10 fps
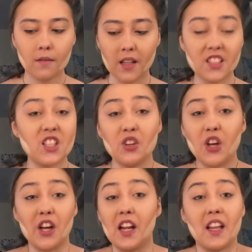it's still
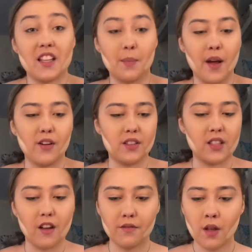good. I like the powder
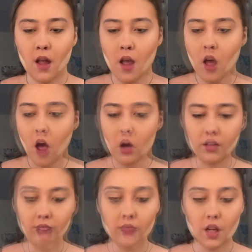itself.
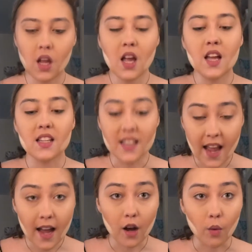Okay,
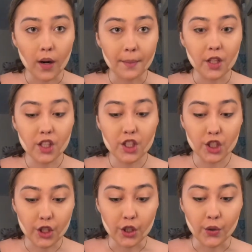now what I'm gonna
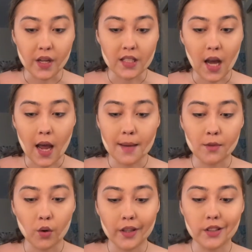do is I'm
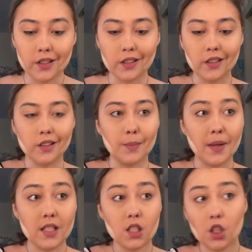going to
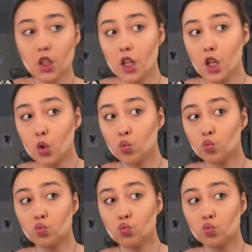basically